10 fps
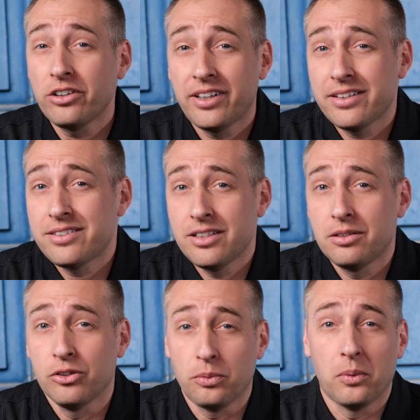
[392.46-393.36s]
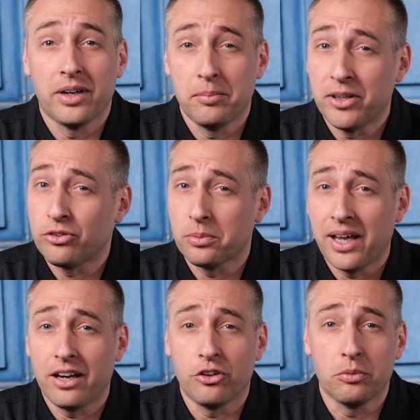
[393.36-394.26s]
Our testing, because we wanted to make sure
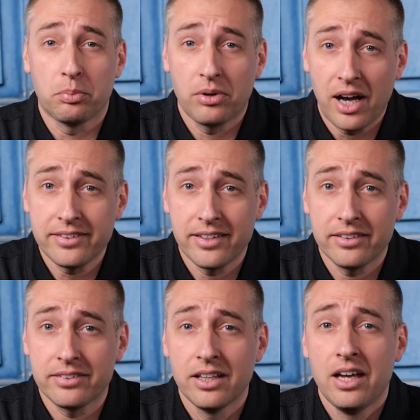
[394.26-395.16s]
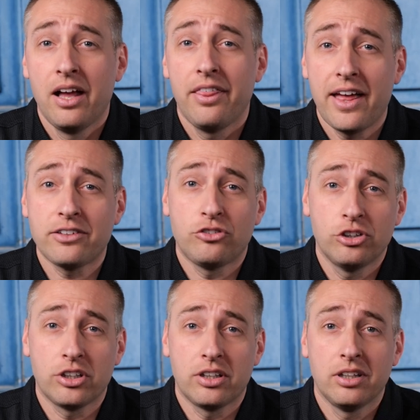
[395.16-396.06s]
we had a good process, that
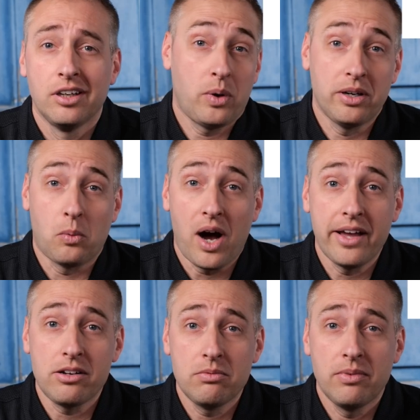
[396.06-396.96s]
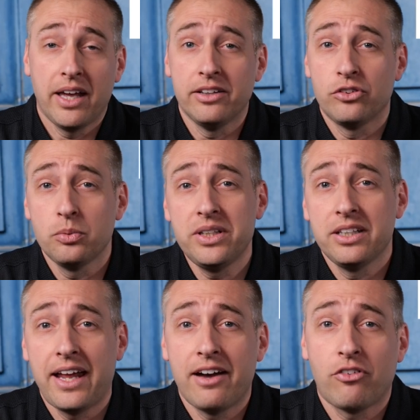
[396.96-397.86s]
took quite a while, and so we
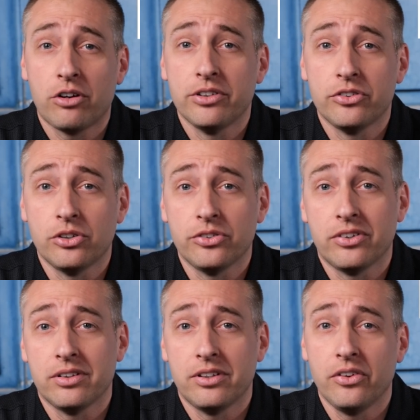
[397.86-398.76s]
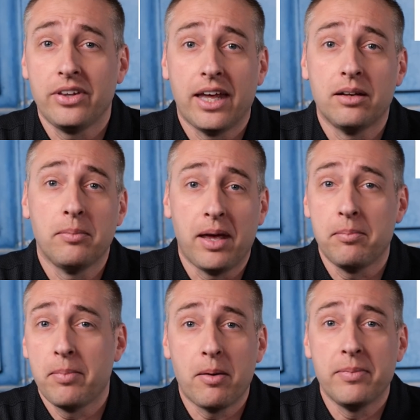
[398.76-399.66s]
didn't have our results until the end of May,
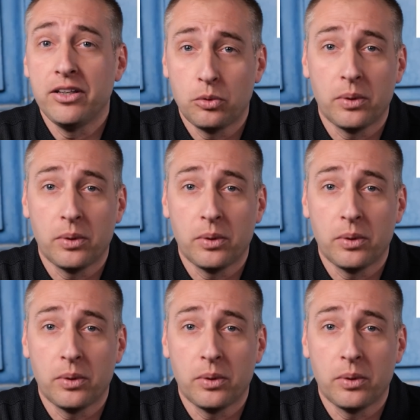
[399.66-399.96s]
about May